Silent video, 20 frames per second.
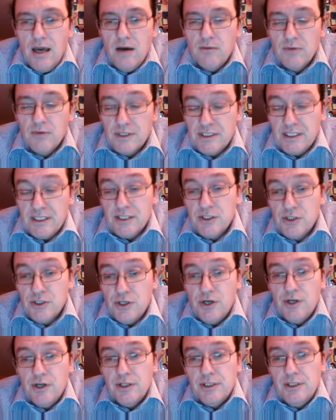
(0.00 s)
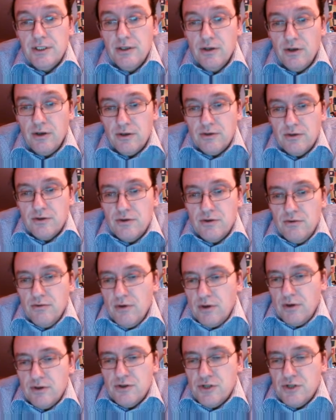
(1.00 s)
was concerned
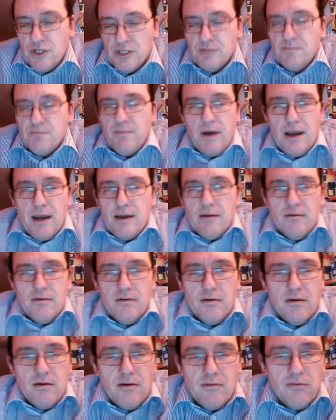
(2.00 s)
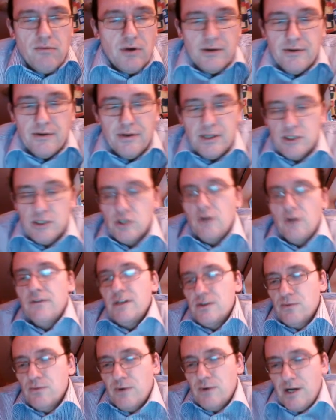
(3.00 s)
not just by what the
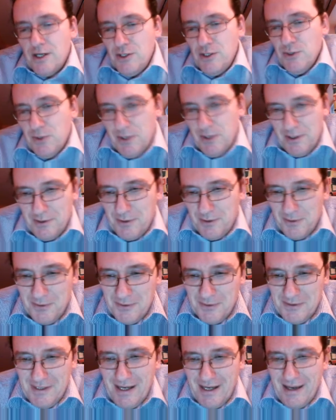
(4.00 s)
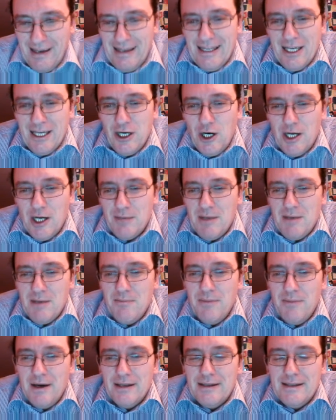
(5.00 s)
Soviets were doing, so to say, in economy,
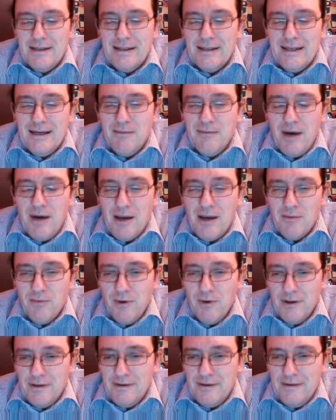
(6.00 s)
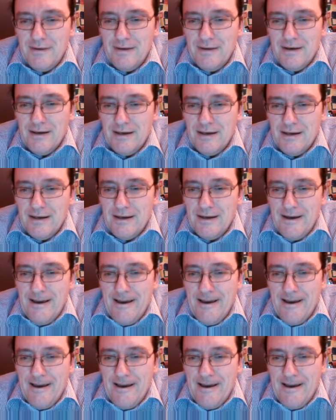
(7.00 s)
but by what the